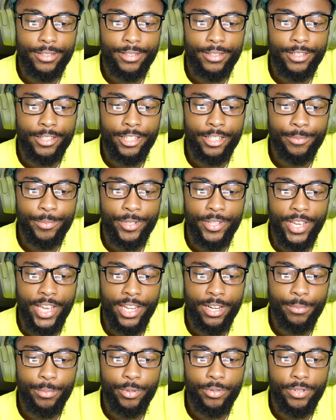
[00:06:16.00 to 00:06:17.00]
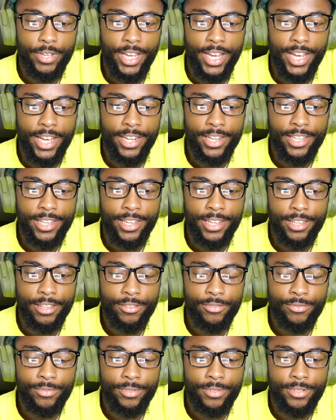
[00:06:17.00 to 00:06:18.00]
yep, you had a Bugatti and
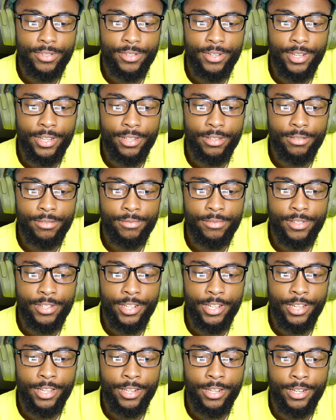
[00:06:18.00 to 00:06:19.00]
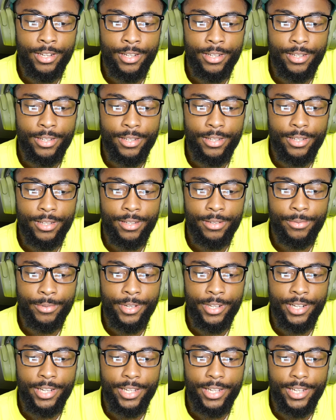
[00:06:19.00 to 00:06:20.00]
you and you cheated
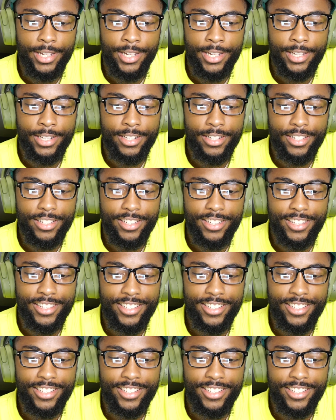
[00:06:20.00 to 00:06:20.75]
with a Honda.